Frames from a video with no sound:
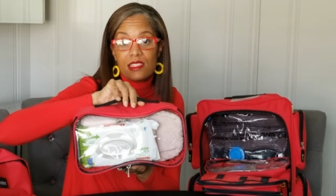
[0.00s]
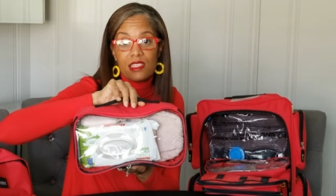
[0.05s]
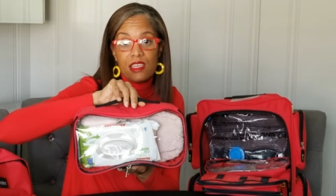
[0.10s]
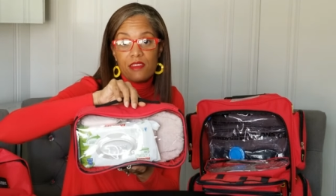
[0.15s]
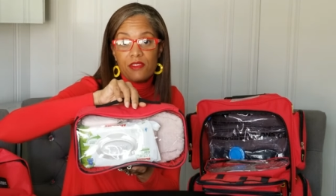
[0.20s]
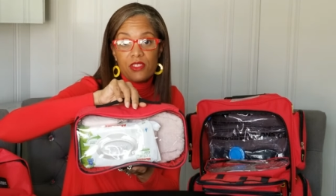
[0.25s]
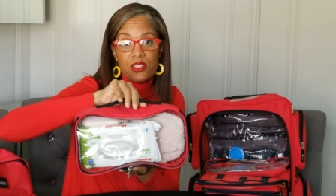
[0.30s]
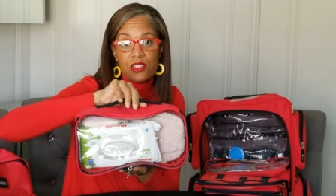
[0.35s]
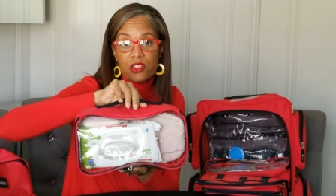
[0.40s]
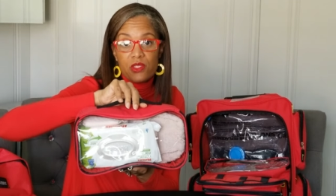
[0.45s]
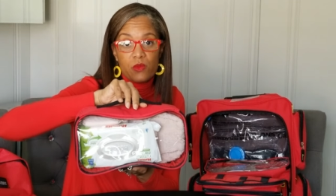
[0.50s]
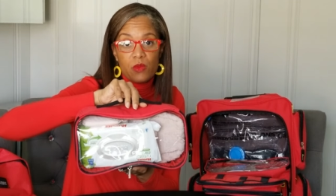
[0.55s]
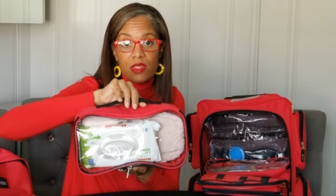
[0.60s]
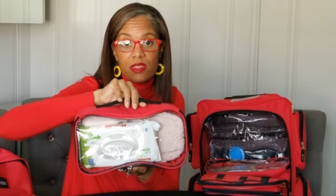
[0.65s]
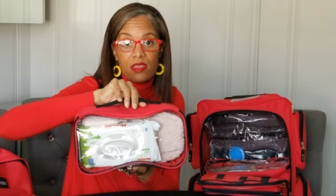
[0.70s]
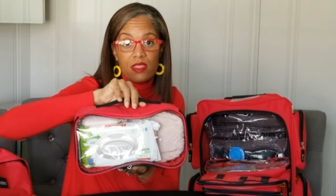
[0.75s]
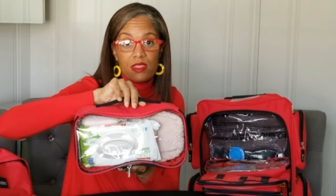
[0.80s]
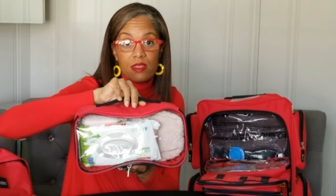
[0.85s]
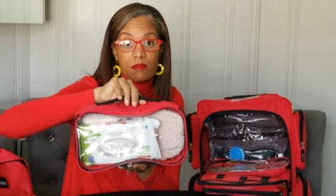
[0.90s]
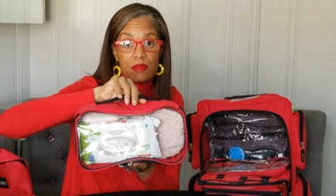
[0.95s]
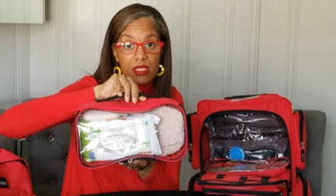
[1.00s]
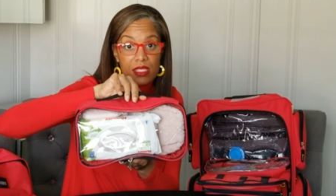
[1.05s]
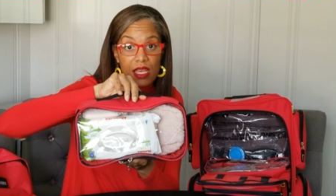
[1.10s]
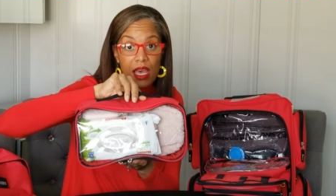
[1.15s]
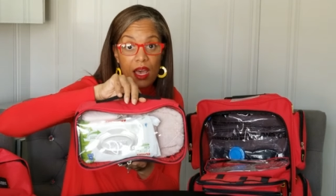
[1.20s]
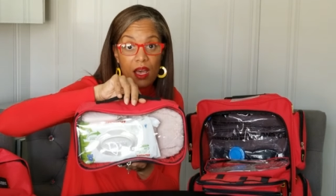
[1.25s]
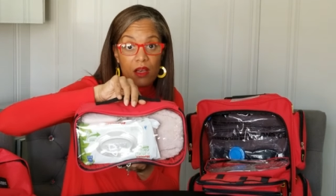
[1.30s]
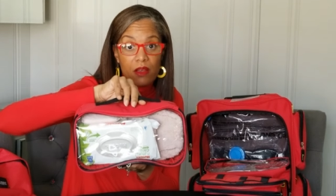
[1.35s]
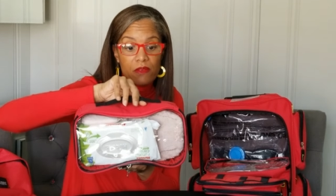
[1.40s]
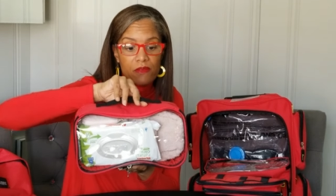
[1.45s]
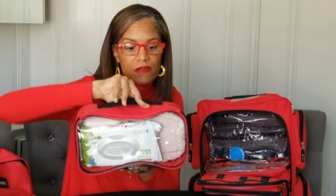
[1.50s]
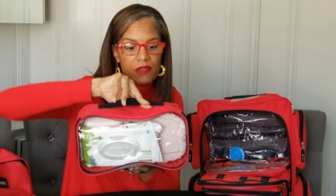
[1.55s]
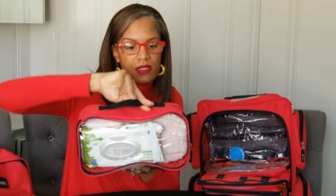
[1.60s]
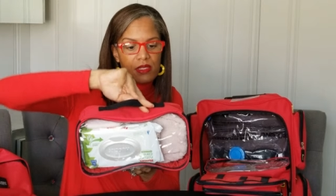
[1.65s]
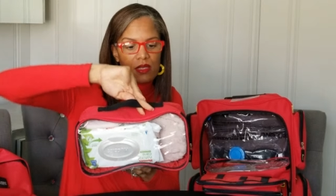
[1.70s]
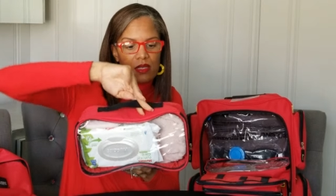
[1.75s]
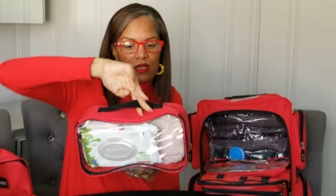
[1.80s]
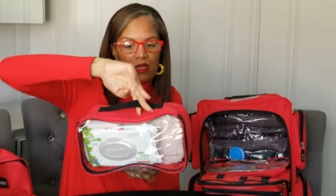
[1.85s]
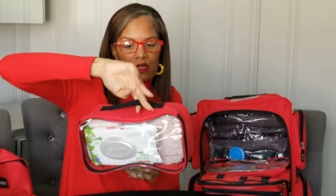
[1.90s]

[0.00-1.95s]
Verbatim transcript: even just within themselves.